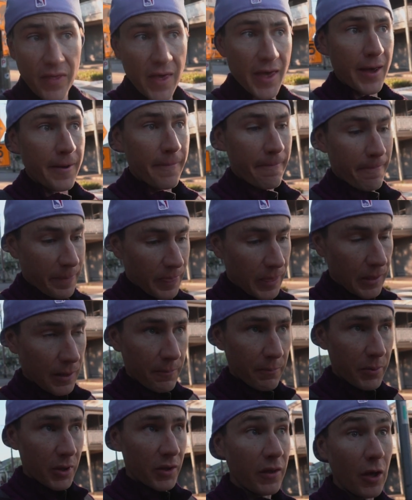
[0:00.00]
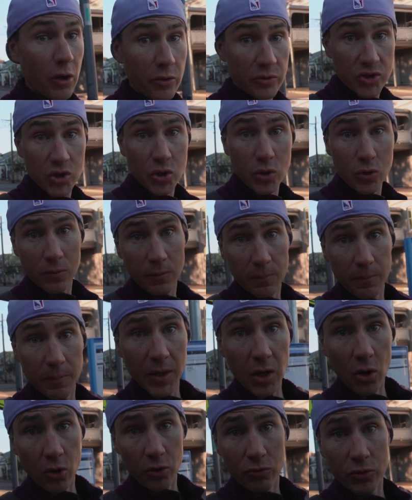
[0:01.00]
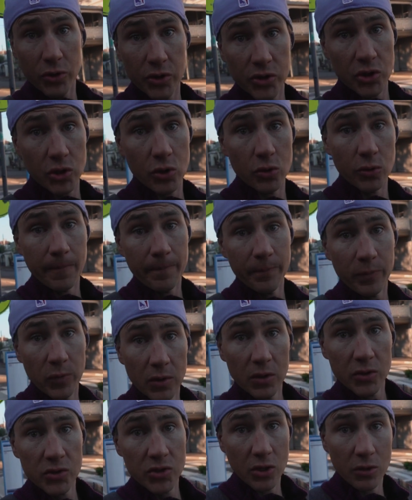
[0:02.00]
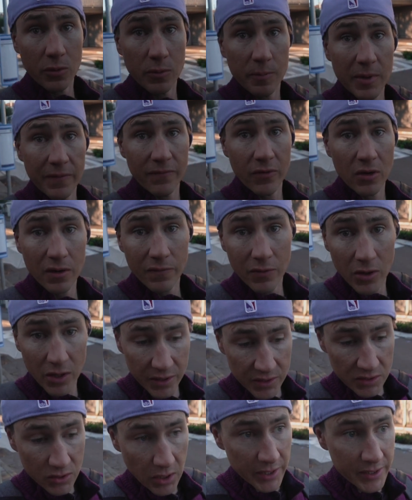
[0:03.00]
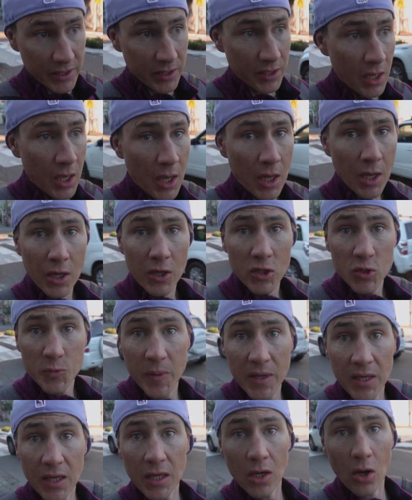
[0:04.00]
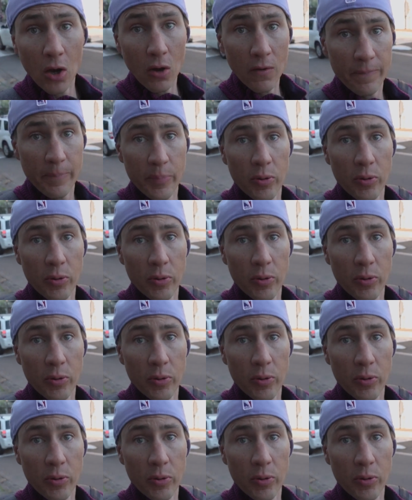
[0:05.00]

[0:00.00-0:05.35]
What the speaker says: there, but they will soon be en route to you, so be very, very excited. Speaking of